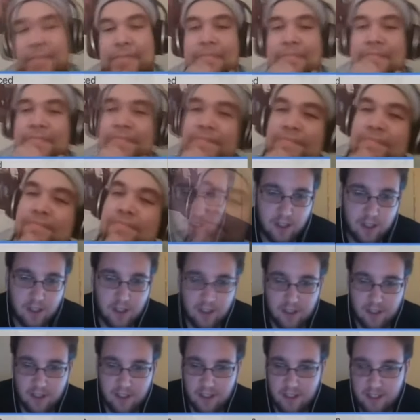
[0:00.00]
phone call
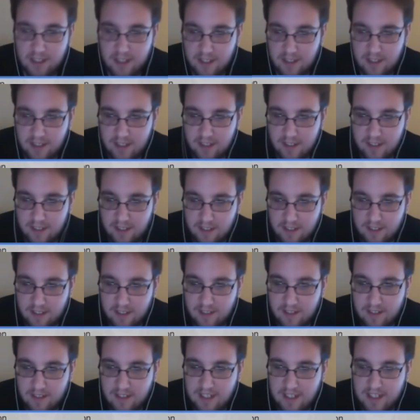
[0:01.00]
thing is,
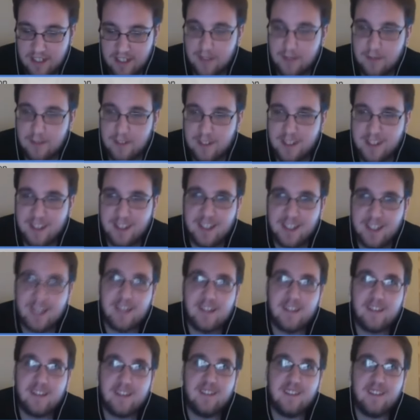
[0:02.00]
like, the one
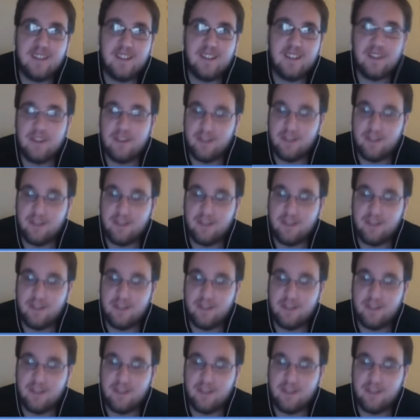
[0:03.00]
thing, you